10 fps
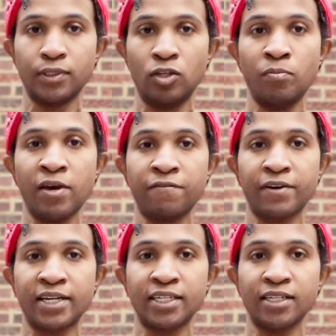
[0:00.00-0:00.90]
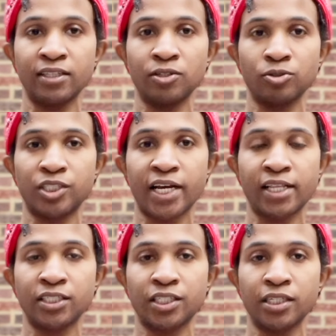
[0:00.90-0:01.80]
You may find it a little
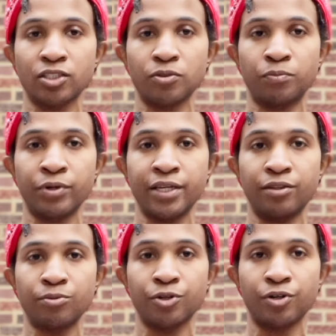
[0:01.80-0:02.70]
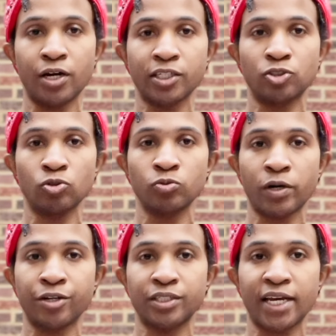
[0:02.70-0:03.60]
challenging to breathe through your nostrils while
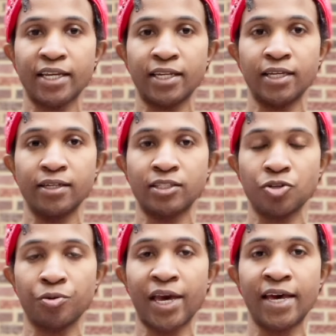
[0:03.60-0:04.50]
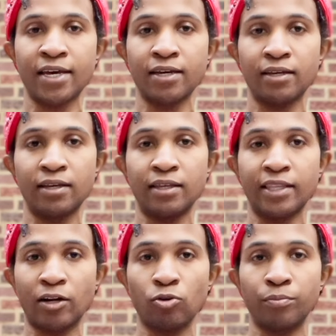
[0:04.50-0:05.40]
you're tightening. It's okay.
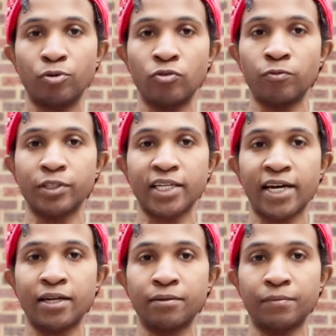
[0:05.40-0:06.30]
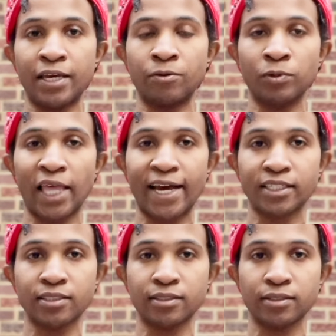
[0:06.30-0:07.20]
That'll improve with time, and
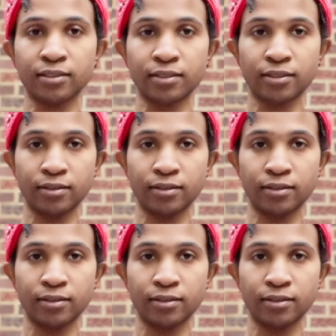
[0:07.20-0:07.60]
relax.